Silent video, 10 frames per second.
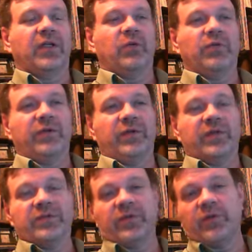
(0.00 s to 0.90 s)
Review the
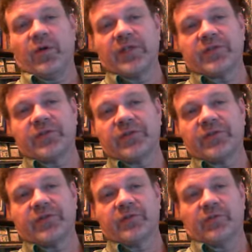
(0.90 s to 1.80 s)
interview
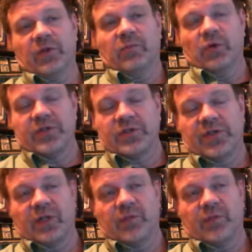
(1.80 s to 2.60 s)
questions. The board should help